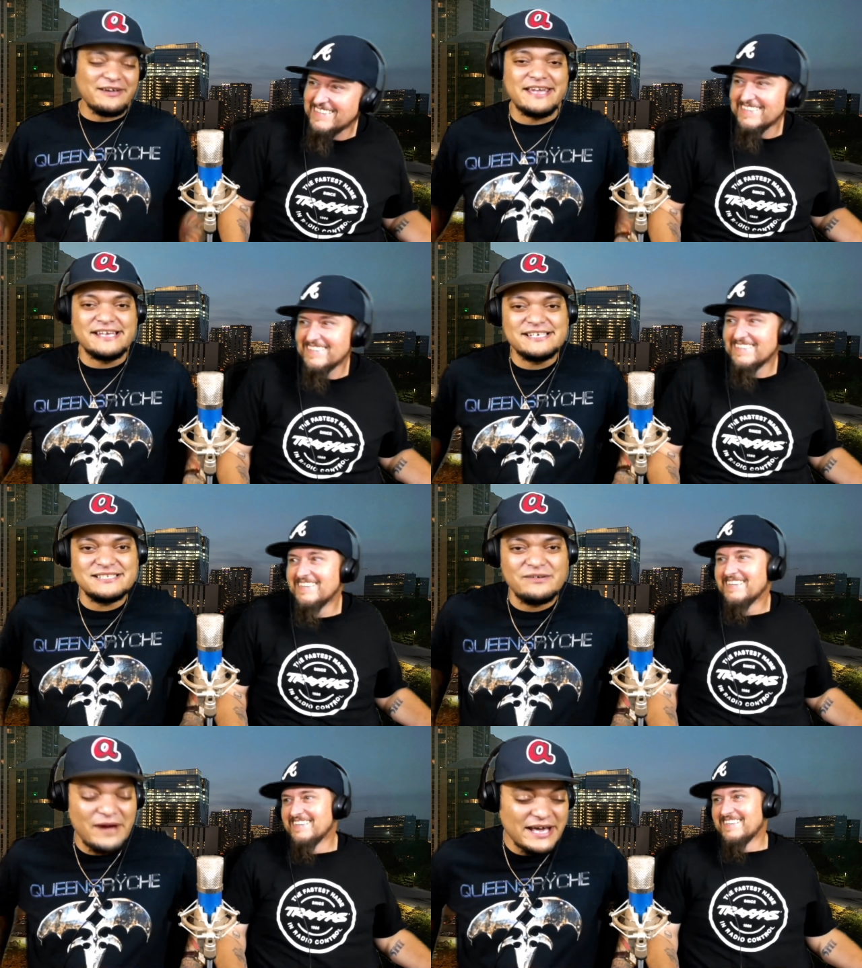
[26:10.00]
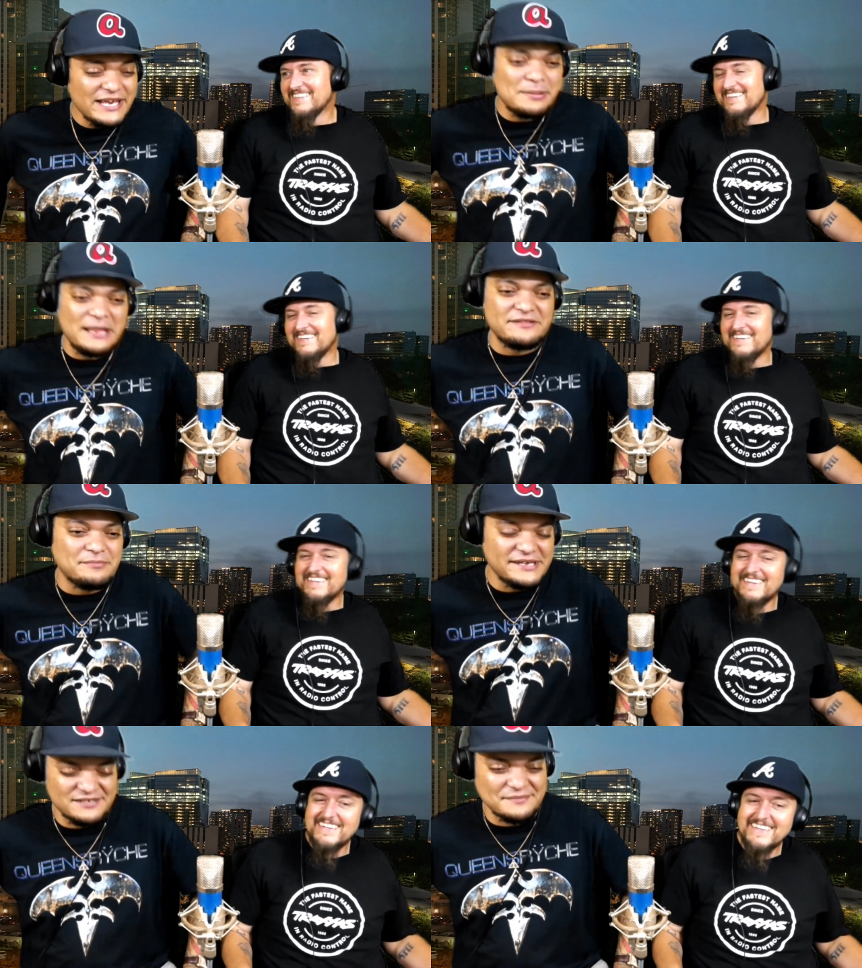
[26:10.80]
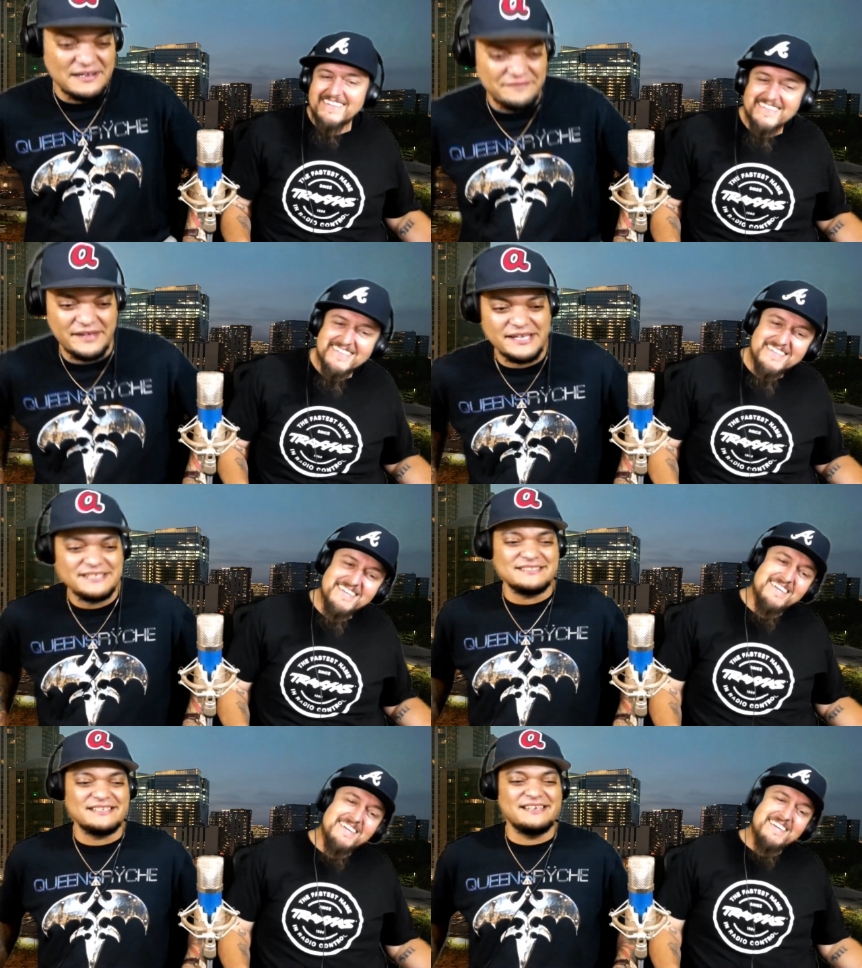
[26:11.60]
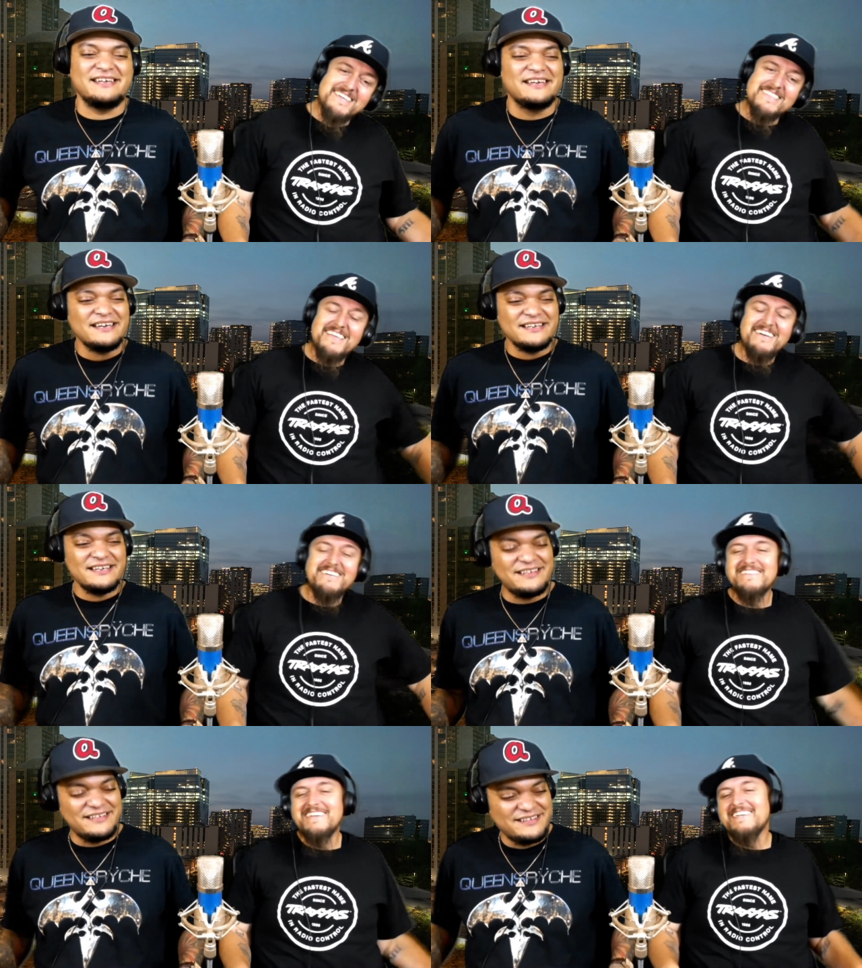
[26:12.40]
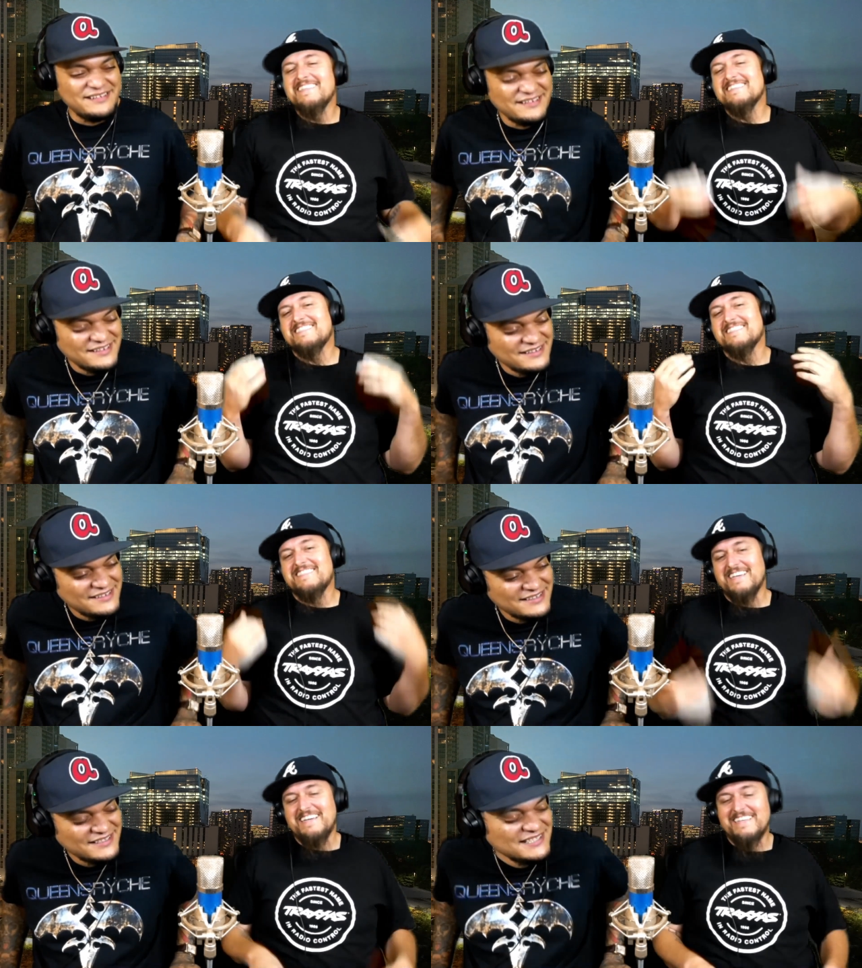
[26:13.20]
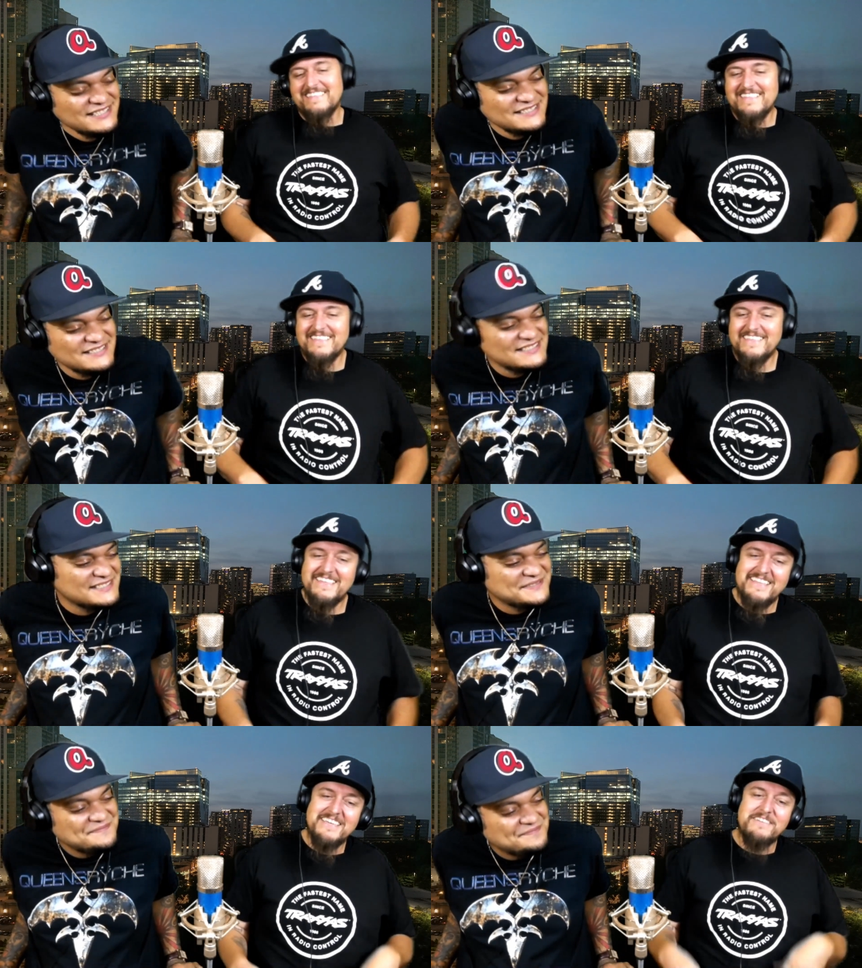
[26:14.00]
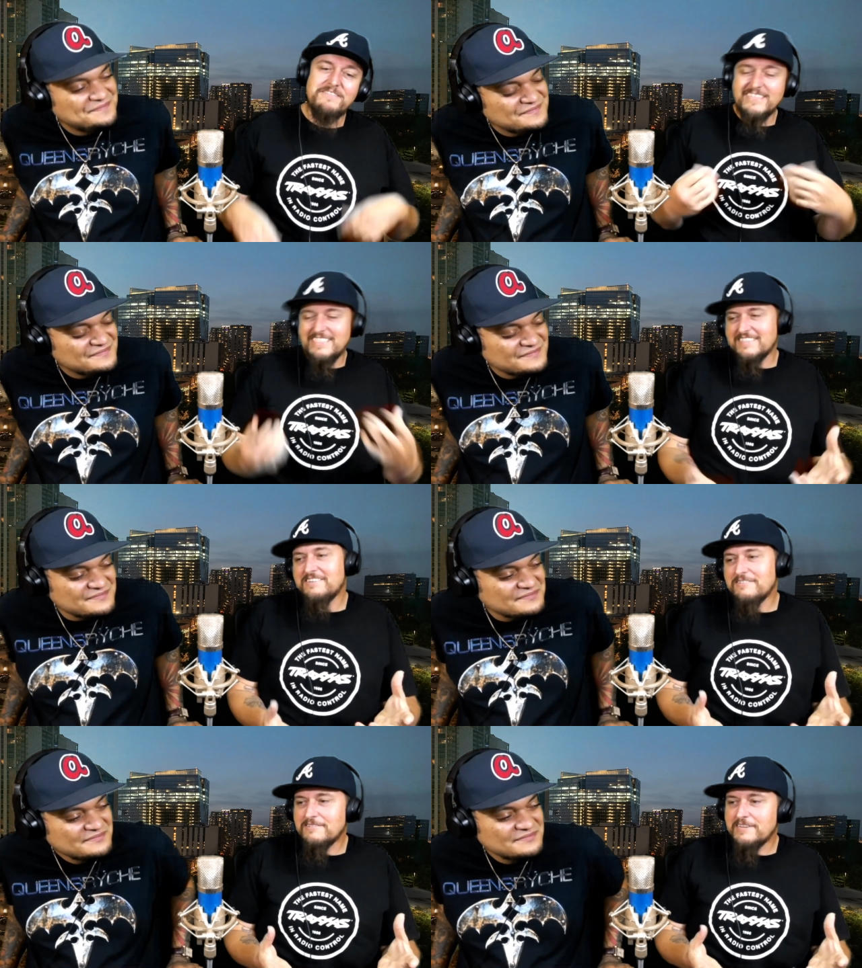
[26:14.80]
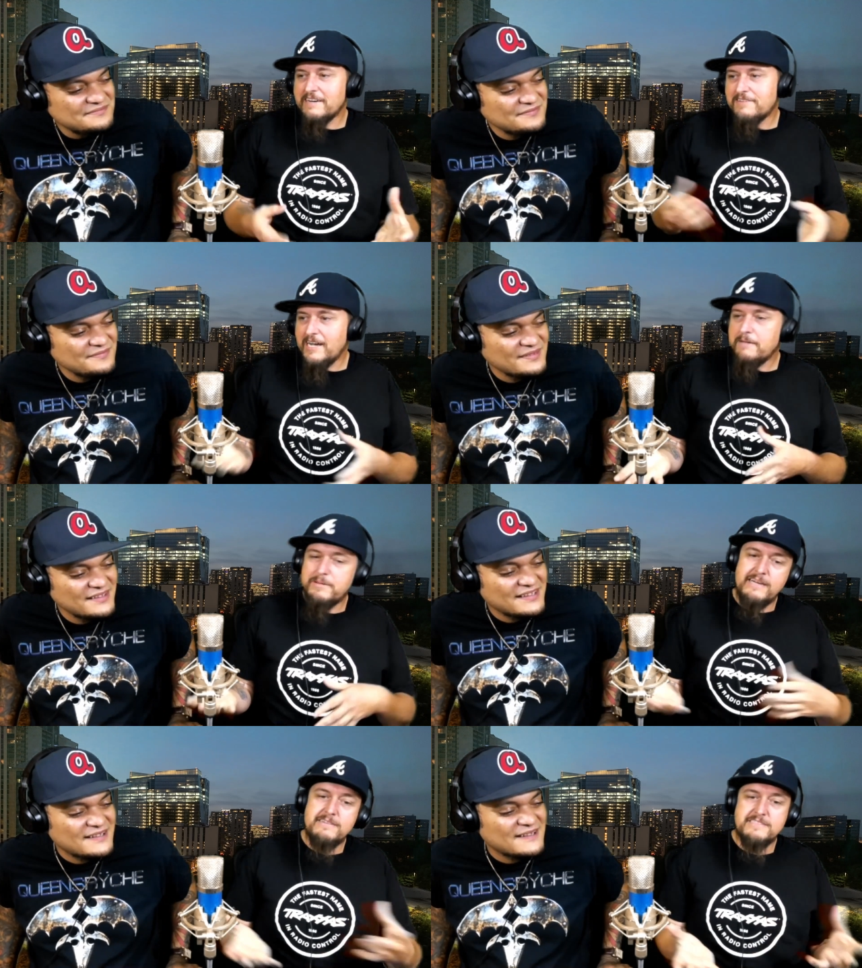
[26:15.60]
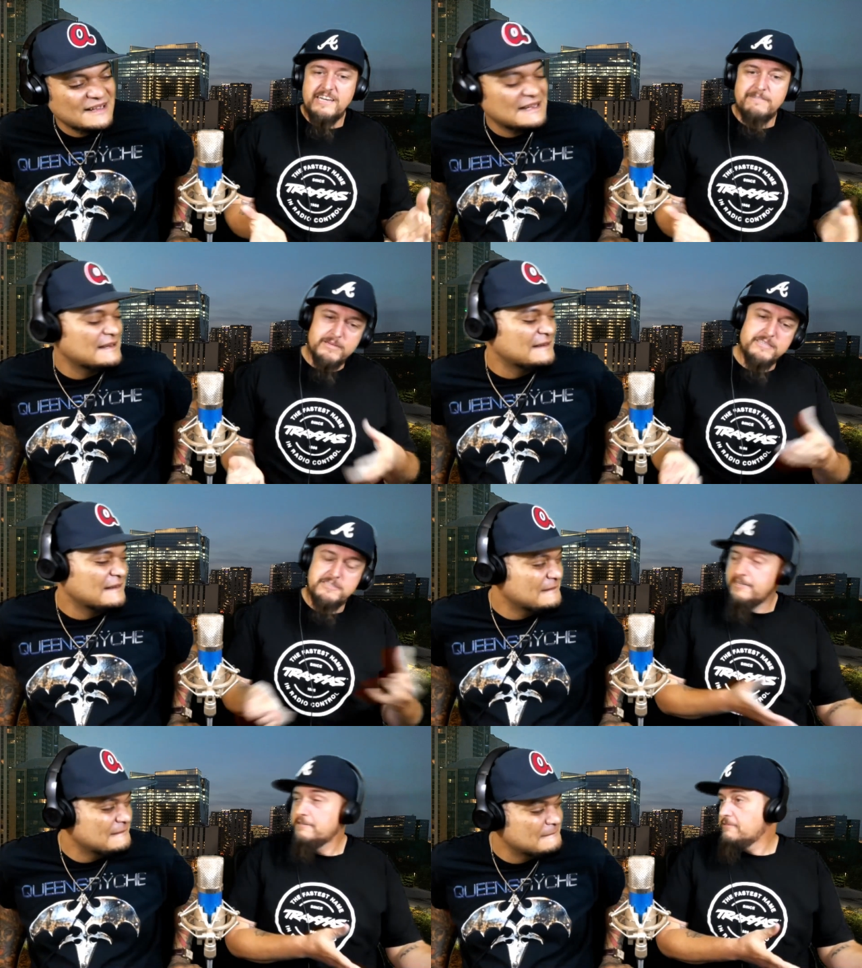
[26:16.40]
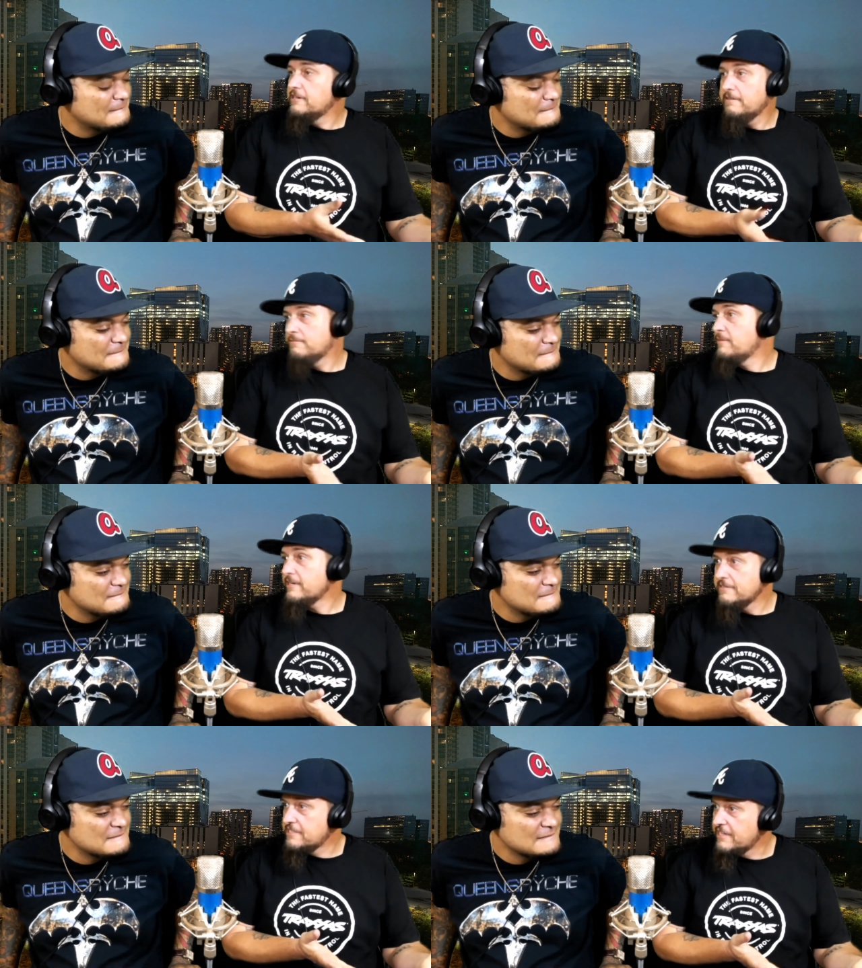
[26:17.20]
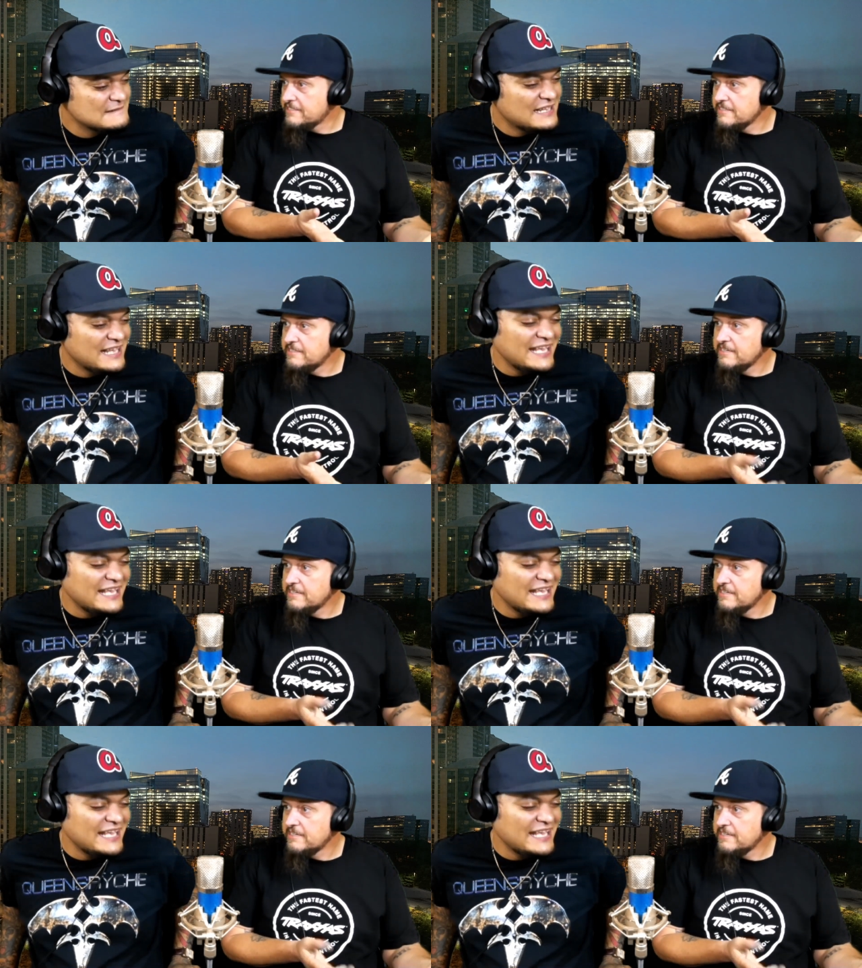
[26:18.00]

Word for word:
Speaker 1: Chris, why'd he play the bass in my face?
Speaker 2: so, needless to say, nothing physical ever happened outside of Prince trying to run over Michael Jackson.